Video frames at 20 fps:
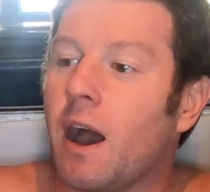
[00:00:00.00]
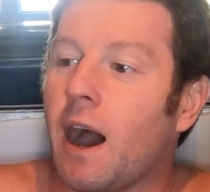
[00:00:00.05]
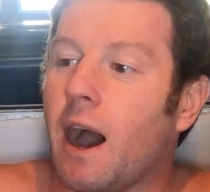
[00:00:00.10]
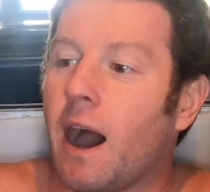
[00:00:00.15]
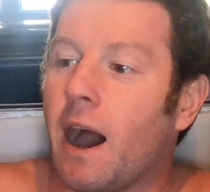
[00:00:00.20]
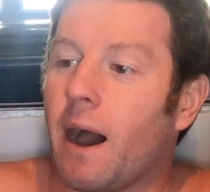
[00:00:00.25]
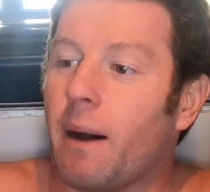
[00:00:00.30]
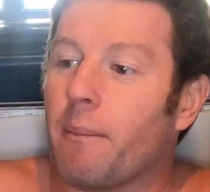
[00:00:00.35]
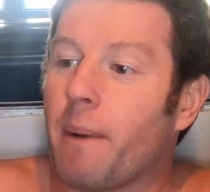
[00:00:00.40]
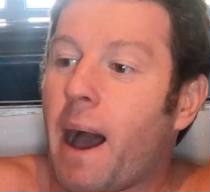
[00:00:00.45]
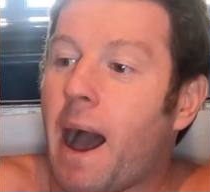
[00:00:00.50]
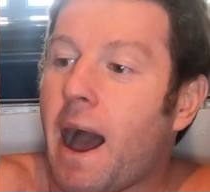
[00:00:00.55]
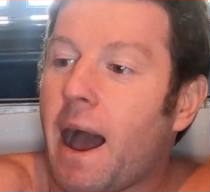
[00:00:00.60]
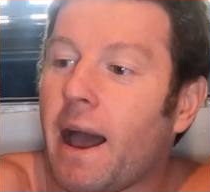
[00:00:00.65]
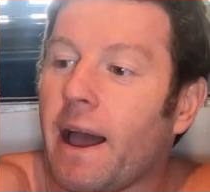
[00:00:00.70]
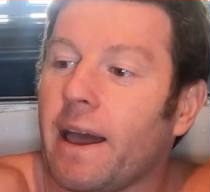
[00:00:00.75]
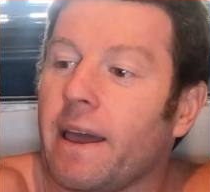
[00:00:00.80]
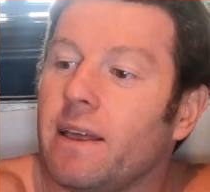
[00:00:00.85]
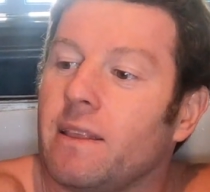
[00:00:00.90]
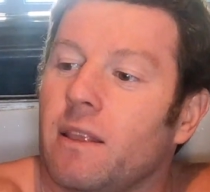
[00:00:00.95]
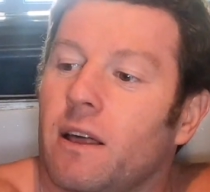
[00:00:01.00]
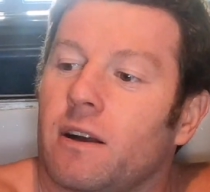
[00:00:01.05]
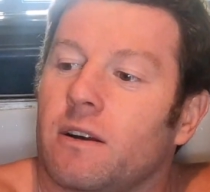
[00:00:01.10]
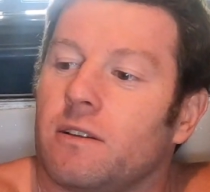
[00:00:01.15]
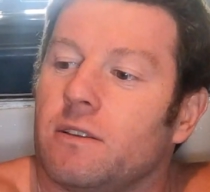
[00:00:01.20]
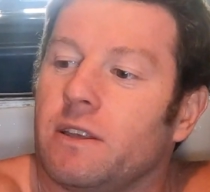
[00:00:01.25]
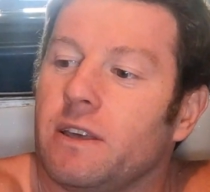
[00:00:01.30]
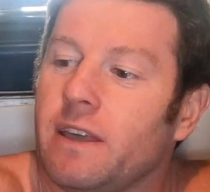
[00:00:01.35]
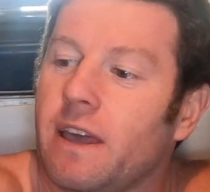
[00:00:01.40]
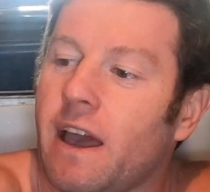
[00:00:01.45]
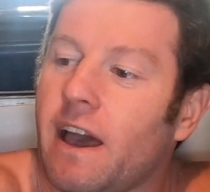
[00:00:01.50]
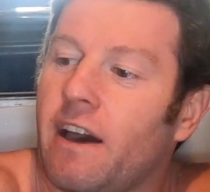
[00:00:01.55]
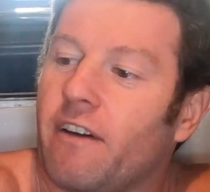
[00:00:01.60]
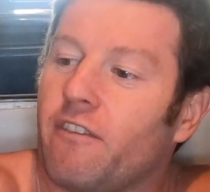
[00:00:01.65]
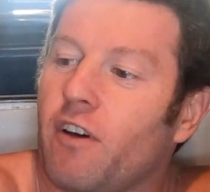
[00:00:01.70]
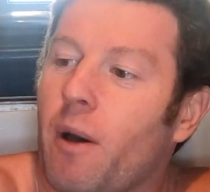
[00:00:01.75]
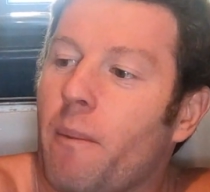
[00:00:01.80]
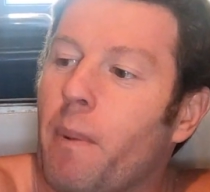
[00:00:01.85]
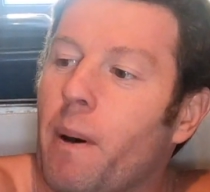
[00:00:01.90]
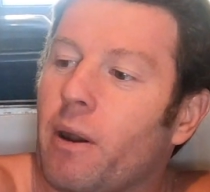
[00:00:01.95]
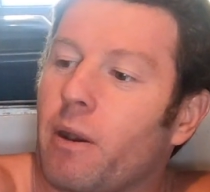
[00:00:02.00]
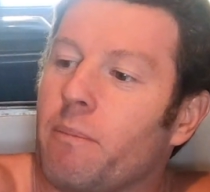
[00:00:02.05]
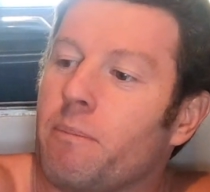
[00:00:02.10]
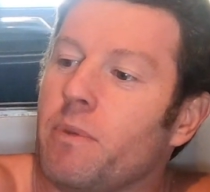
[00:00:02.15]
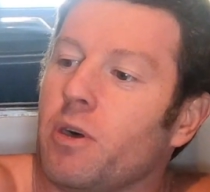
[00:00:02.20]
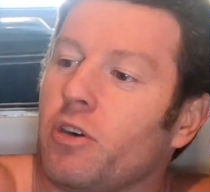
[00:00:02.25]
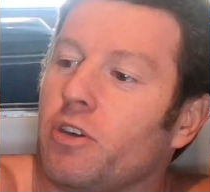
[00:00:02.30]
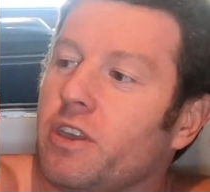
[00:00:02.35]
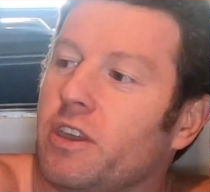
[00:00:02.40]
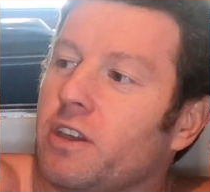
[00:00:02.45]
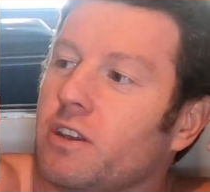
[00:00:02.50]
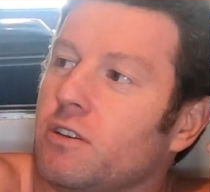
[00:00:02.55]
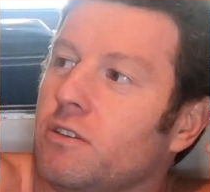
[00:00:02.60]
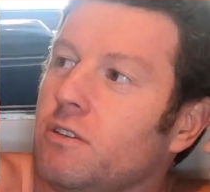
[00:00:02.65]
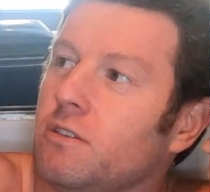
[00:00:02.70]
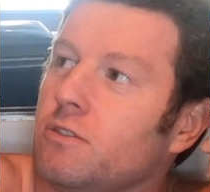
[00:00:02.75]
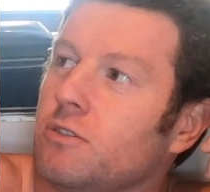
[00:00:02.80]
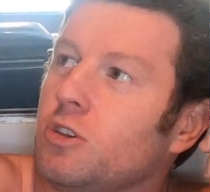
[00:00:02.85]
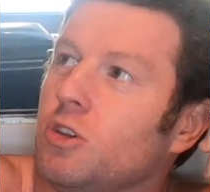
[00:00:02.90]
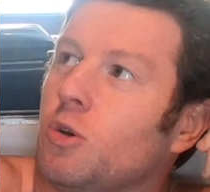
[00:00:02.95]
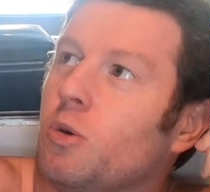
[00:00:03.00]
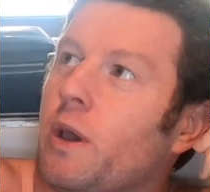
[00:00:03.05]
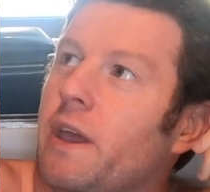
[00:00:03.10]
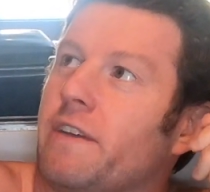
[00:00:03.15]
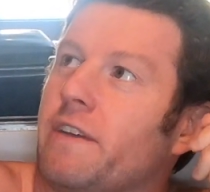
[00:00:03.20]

I luckily have about 1 million new